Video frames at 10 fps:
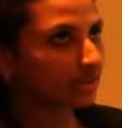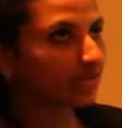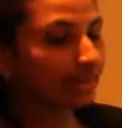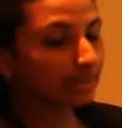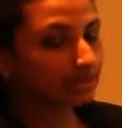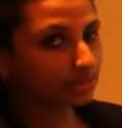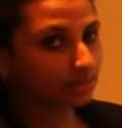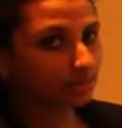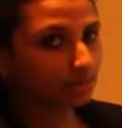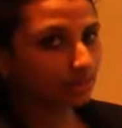final
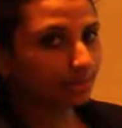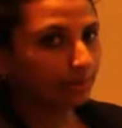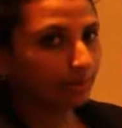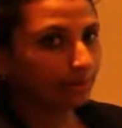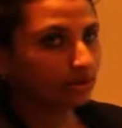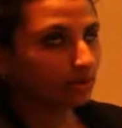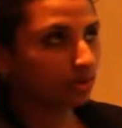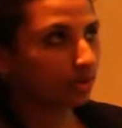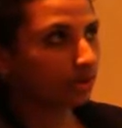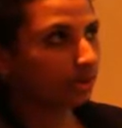results would be based
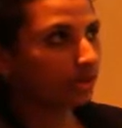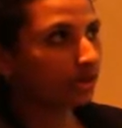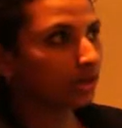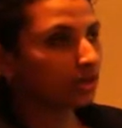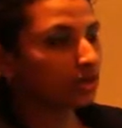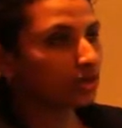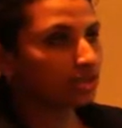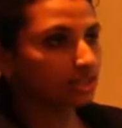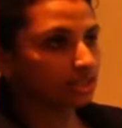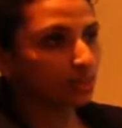on not
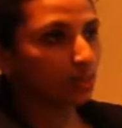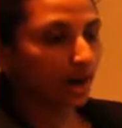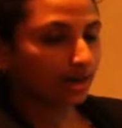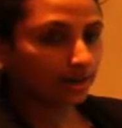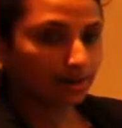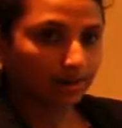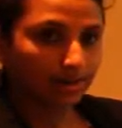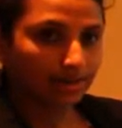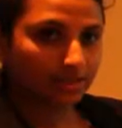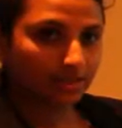just one
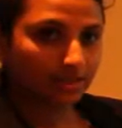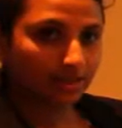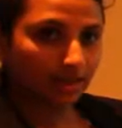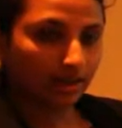remittance